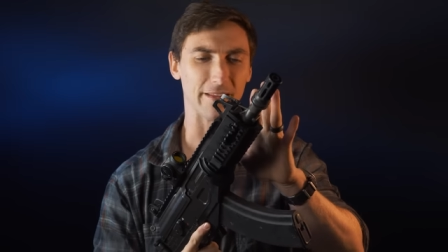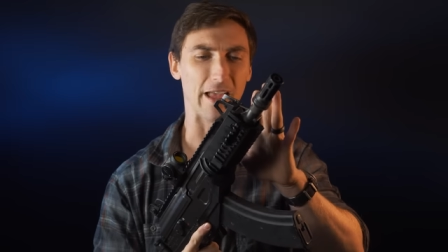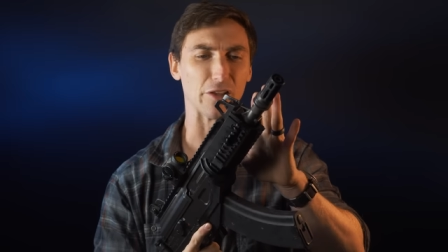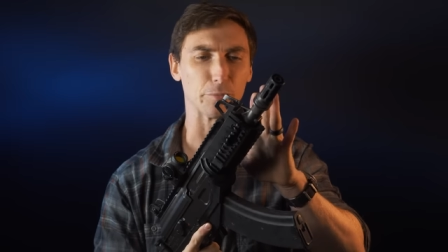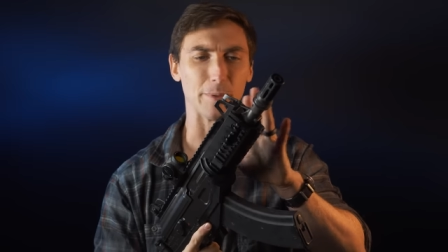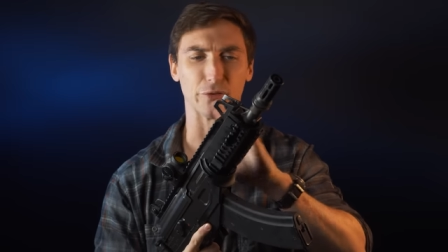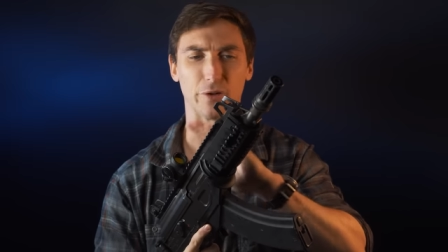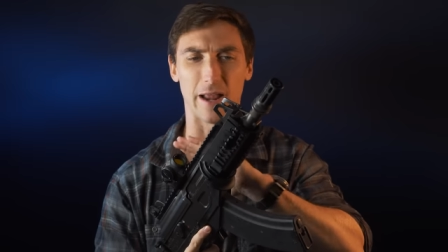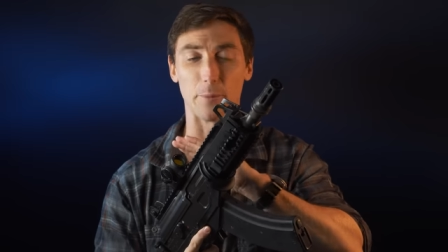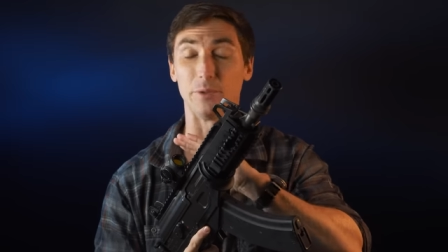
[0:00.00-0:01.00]
gas
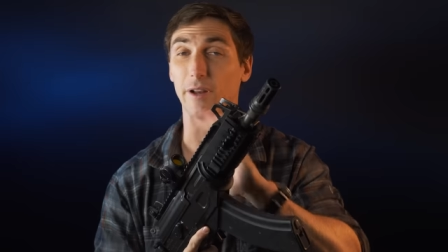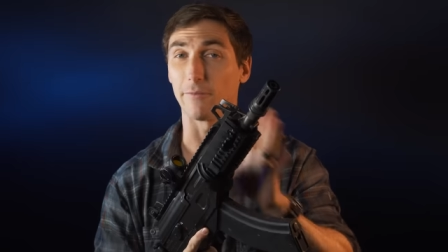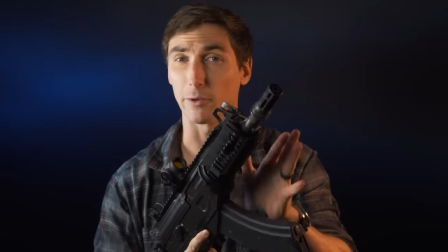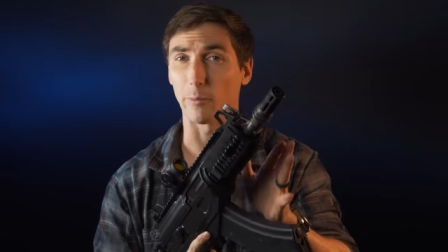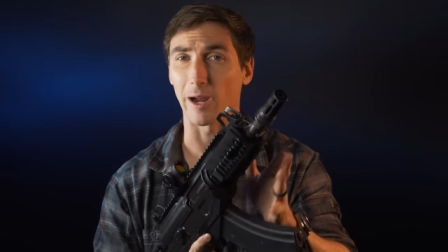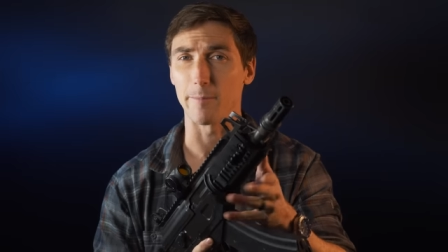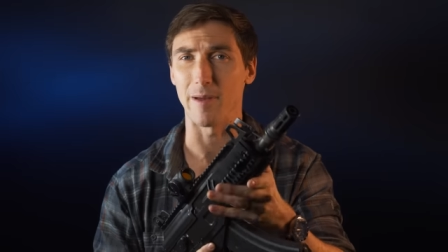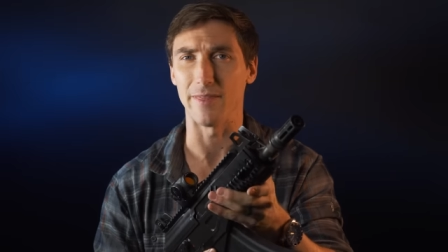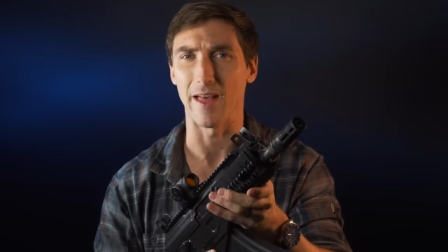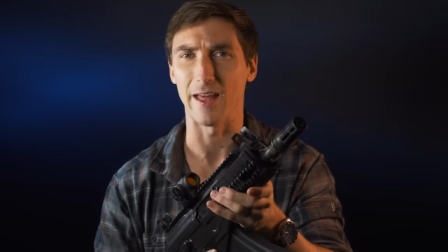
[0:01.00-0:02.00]
piston, and I would definitely
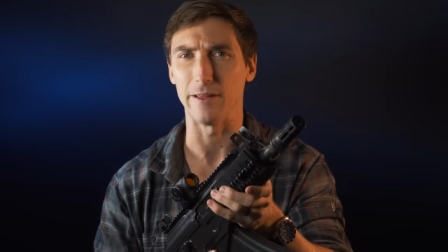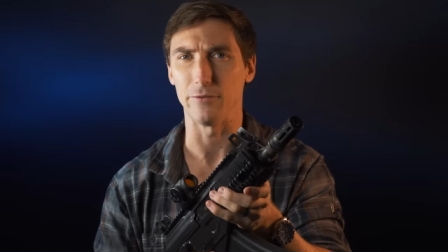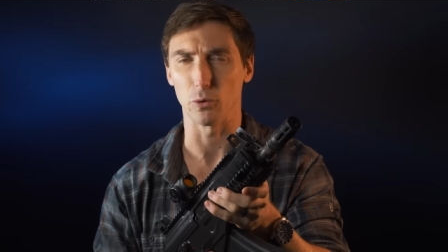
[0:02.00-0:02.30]
recommend that if